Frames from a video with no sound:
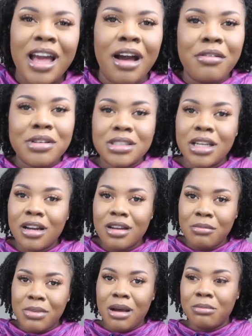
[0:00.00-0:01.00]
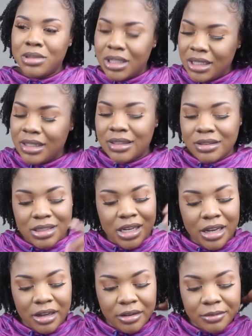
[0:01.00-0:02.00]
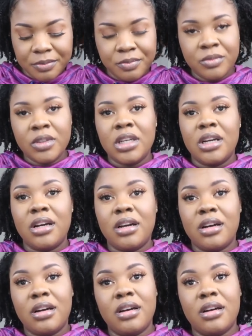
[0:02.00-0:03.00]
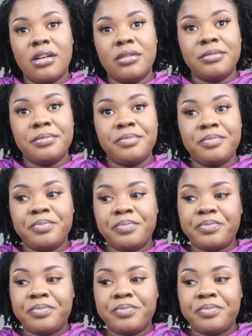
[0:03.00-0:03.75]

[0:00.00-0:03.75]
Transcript: I was talking about bleeding, child. Um,